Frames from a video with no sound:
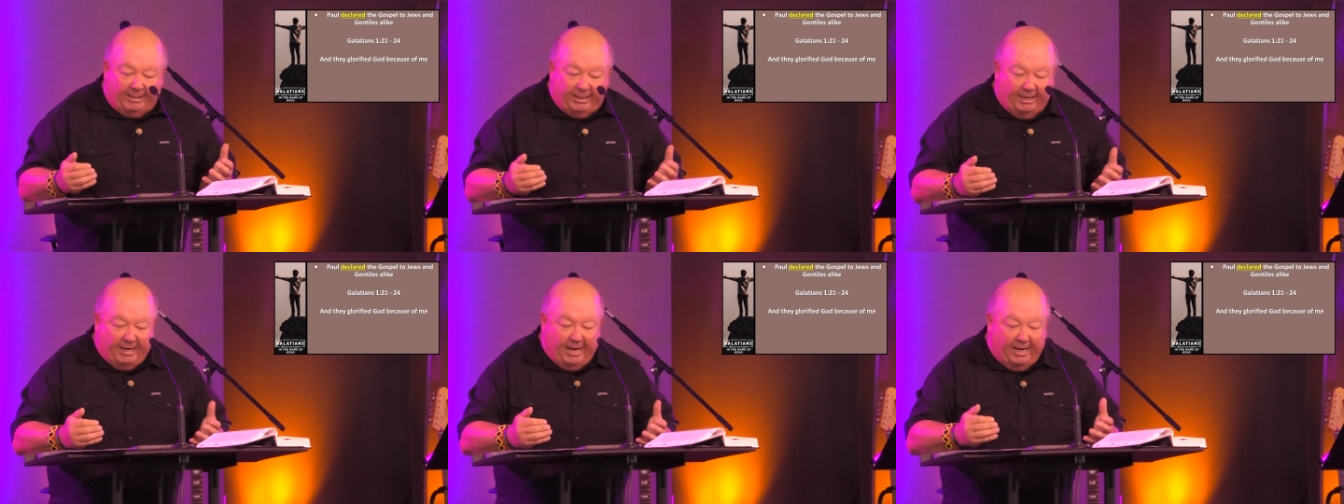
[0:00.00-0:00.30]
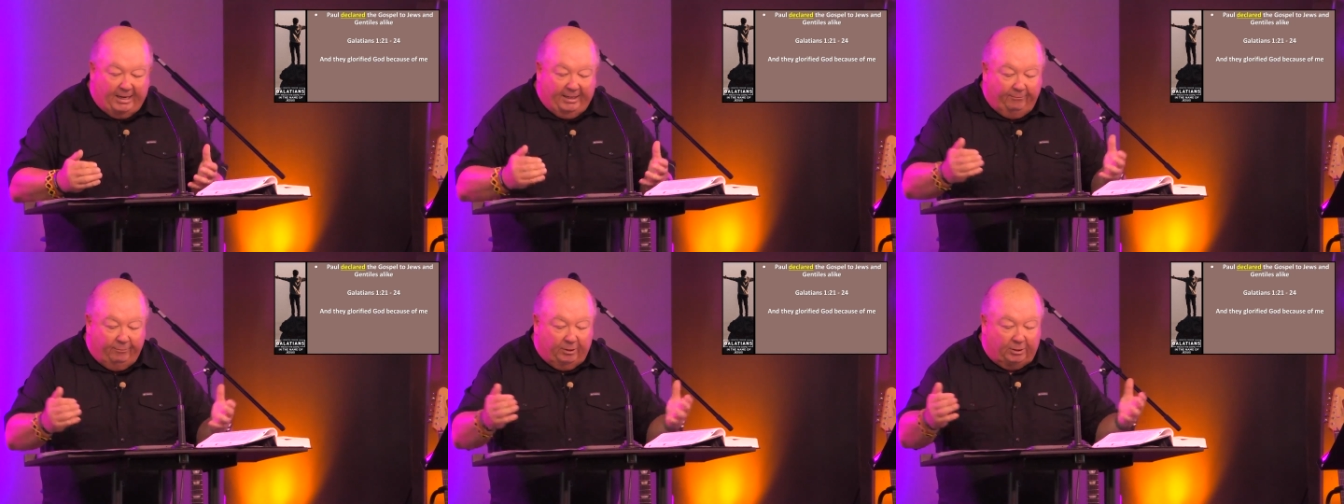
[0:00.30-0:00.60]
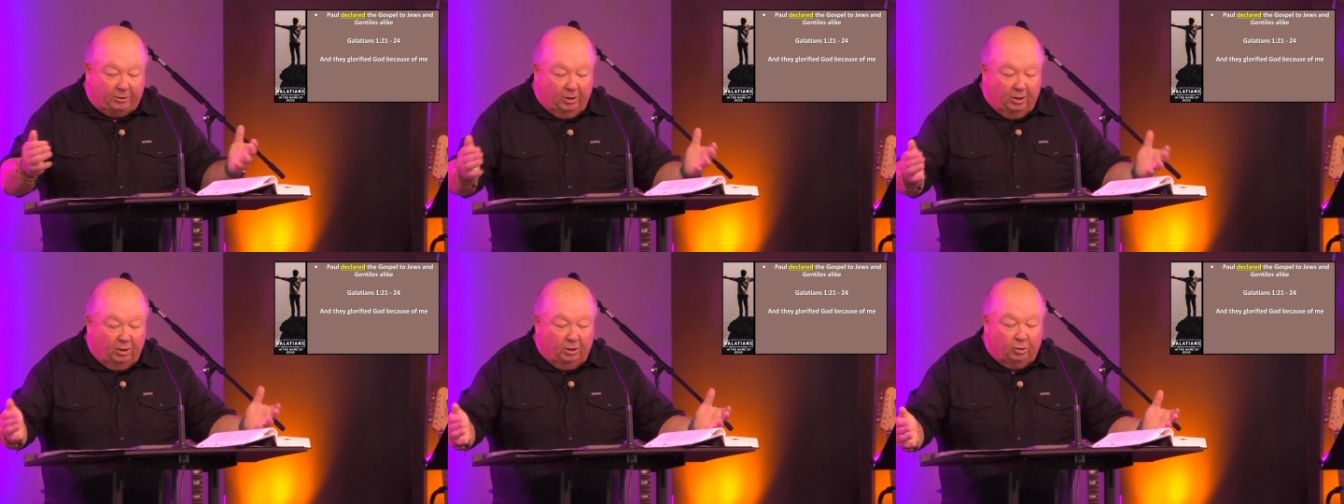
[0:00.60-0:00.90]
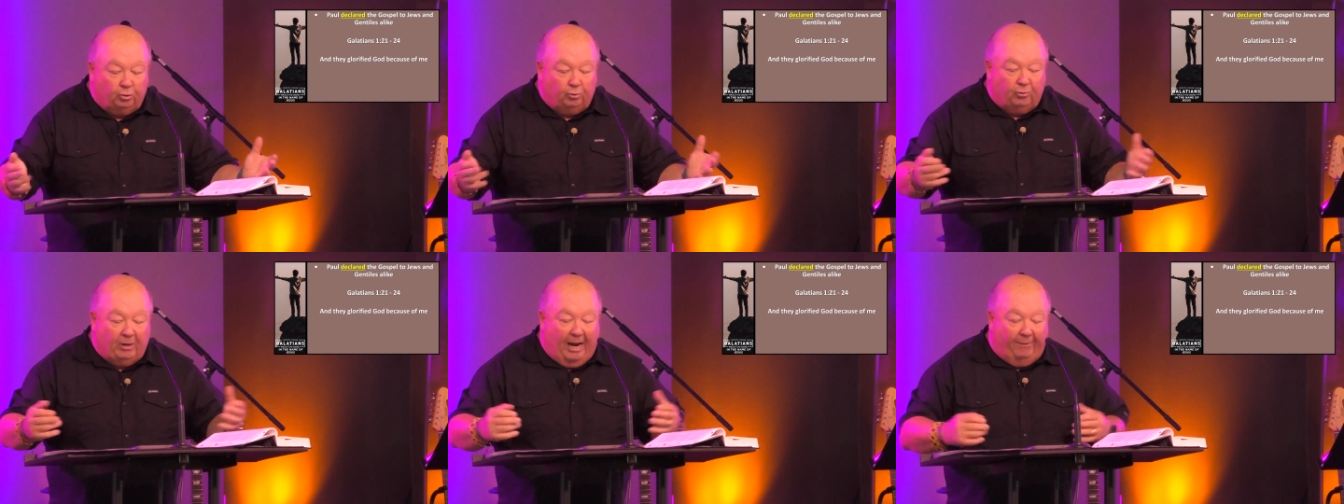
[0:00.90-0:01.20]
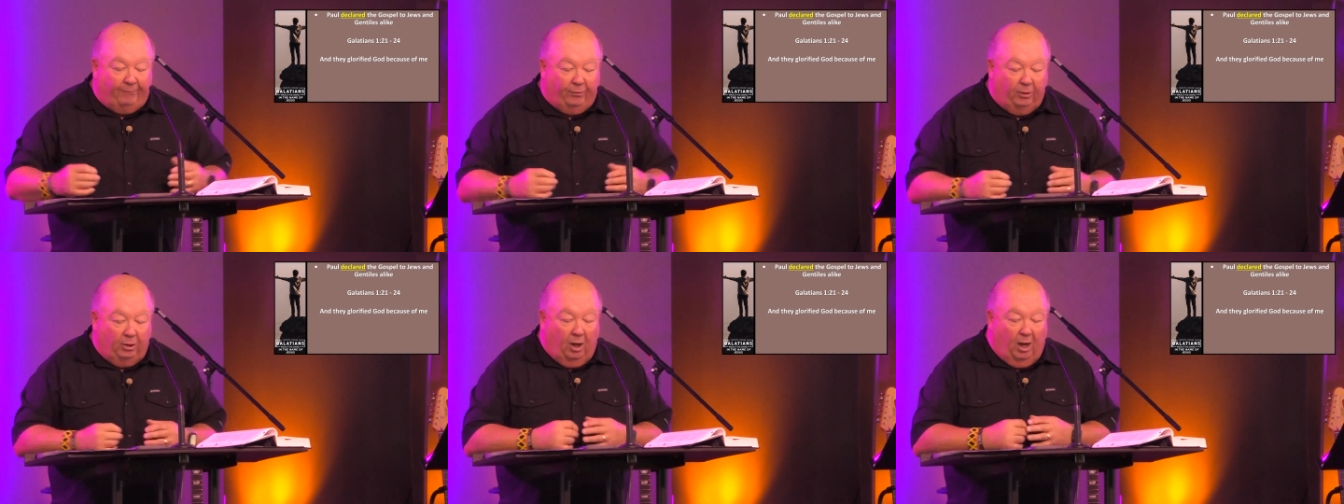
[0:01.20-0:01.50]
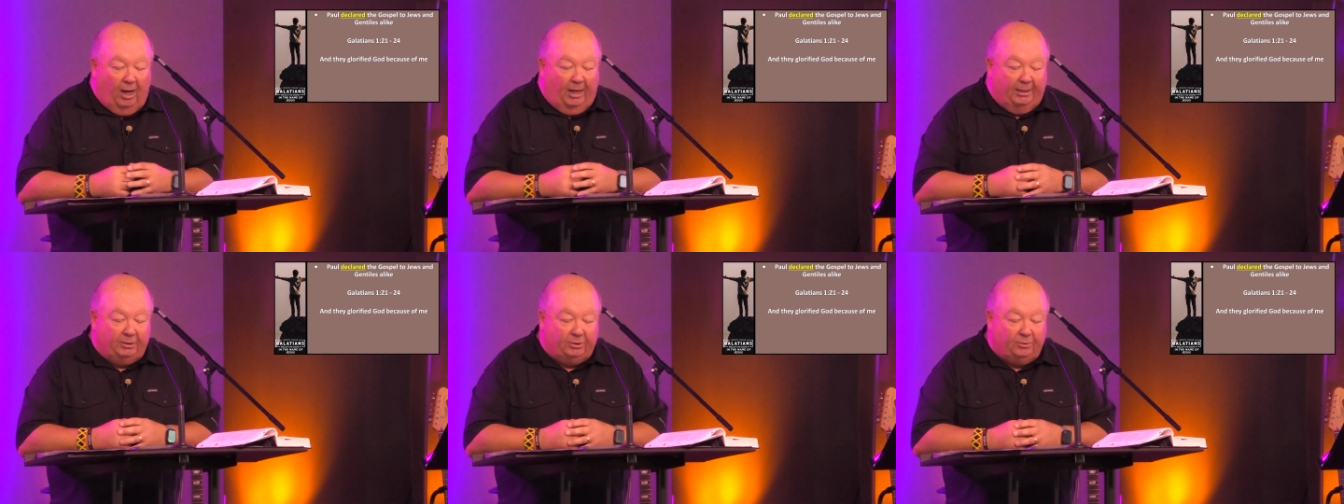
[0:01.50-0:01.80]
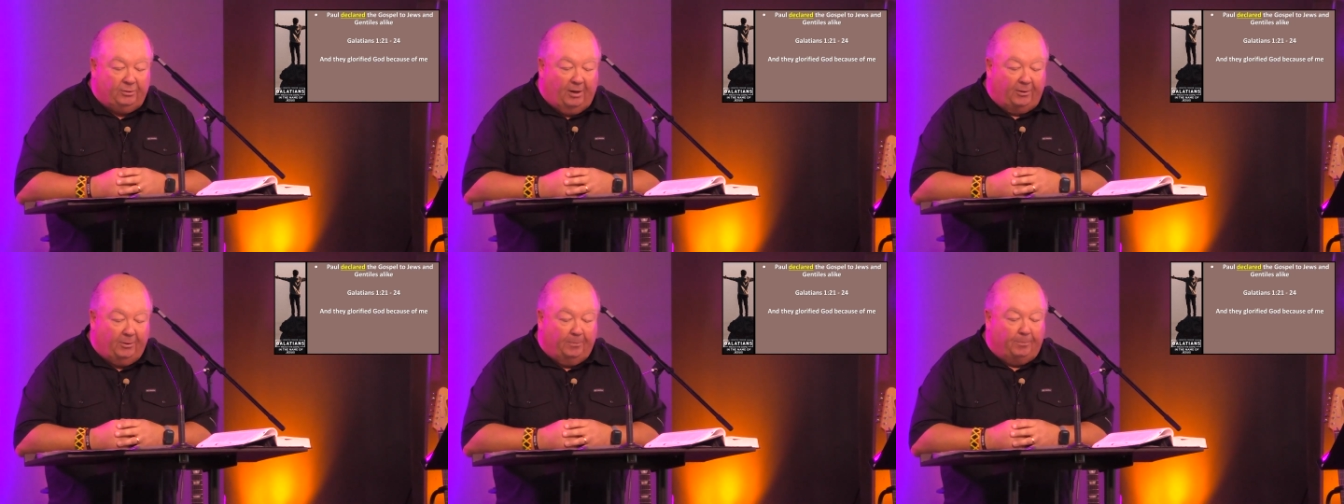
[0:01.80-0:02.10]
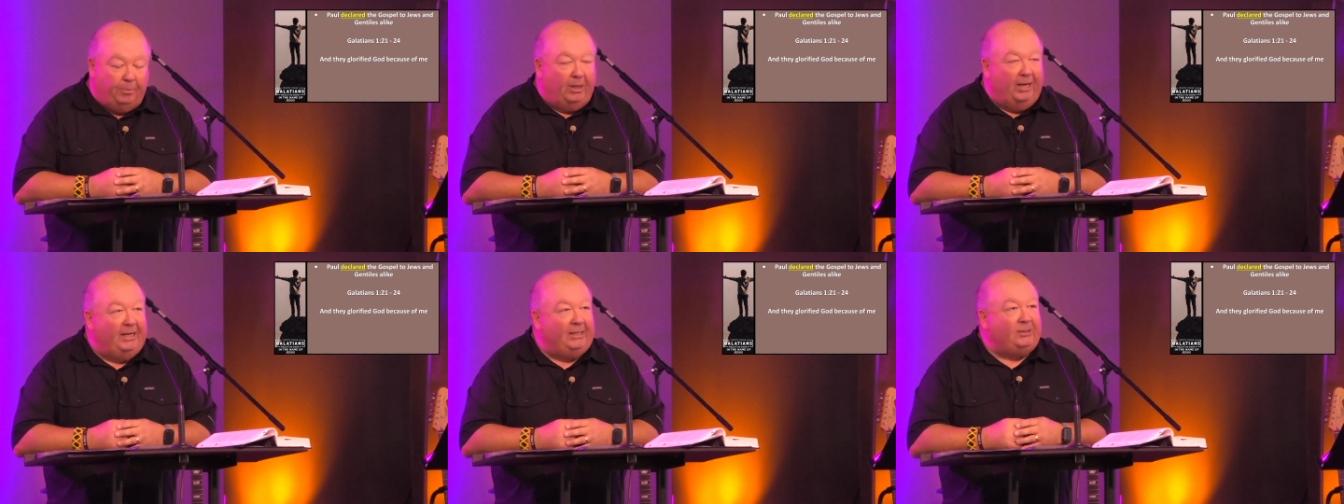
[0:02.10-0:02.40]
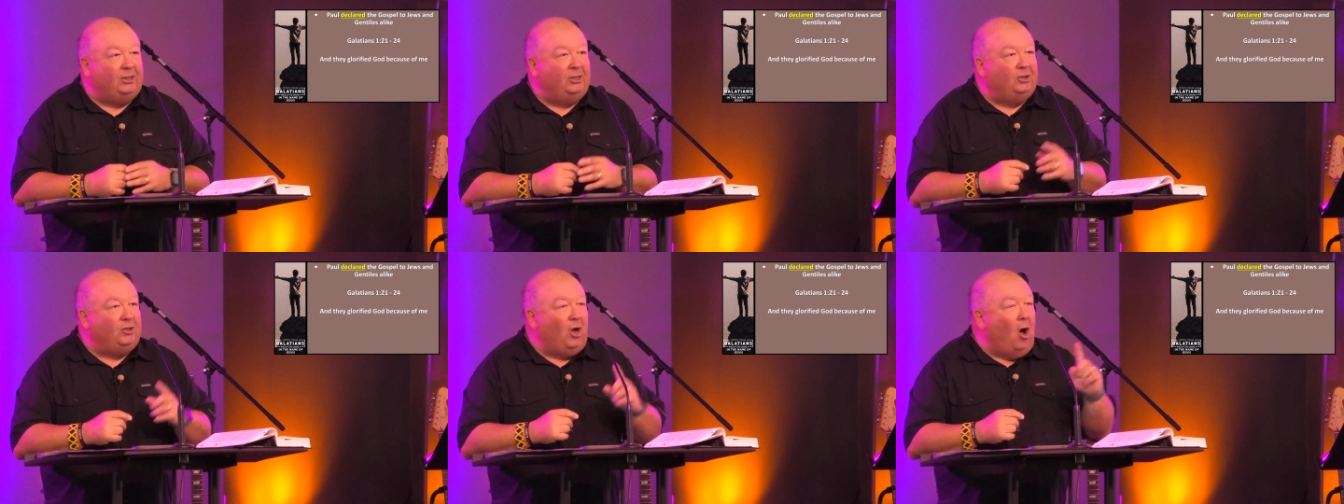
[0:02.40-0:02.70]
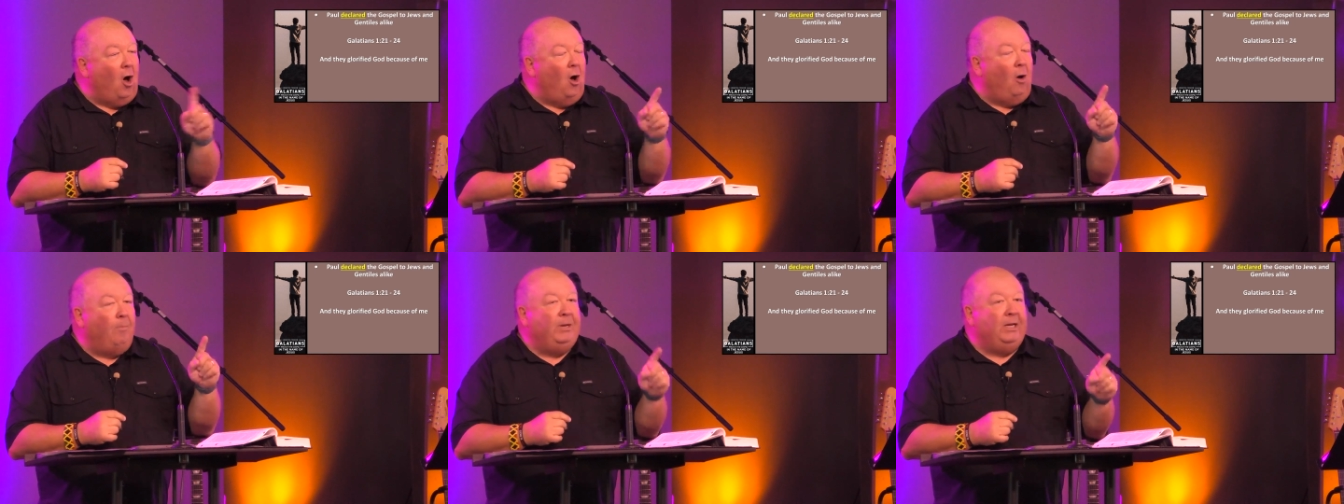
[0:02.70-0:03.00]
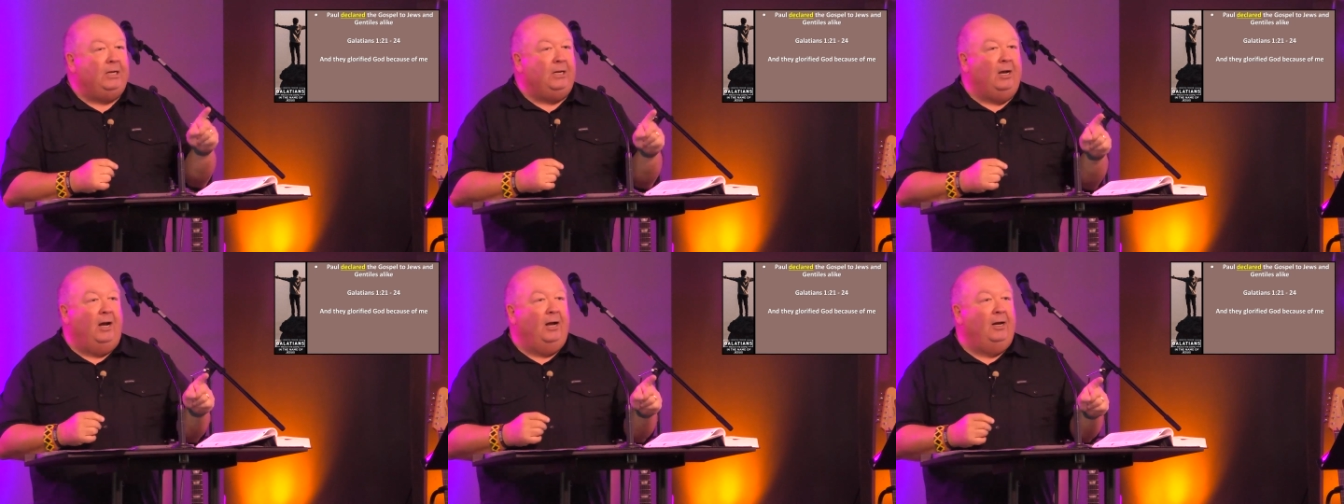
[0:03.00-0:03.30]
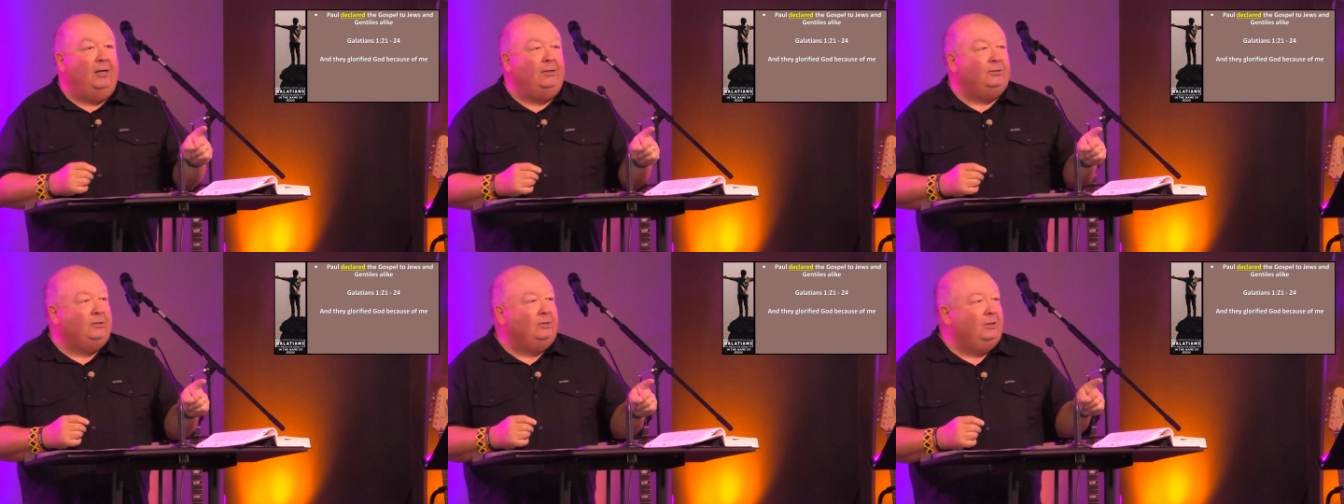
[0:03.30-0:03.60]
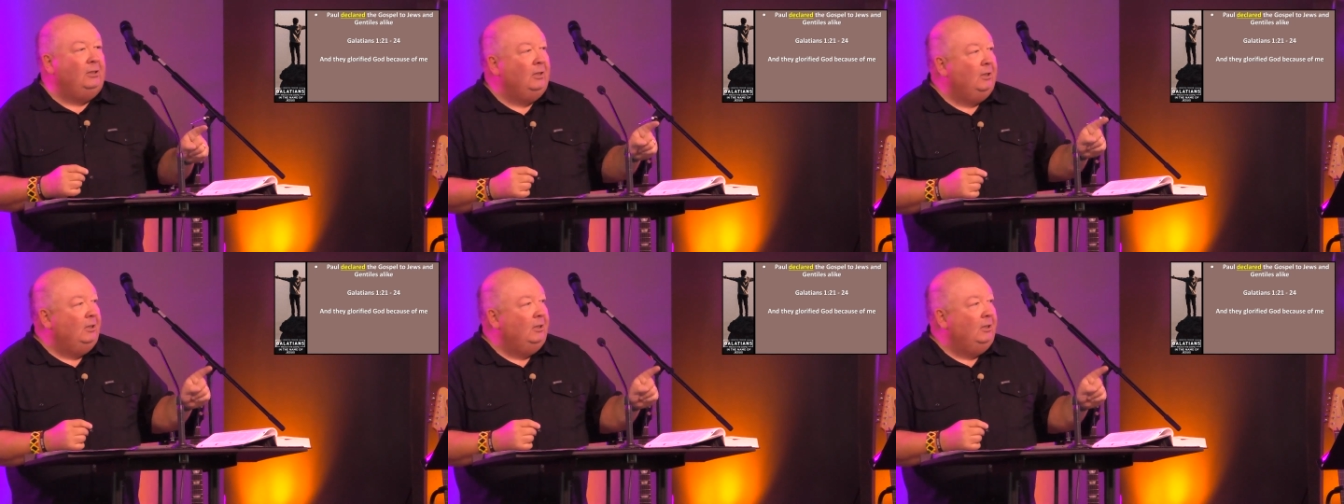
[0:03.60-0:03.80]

and then he would travel on to other places, all because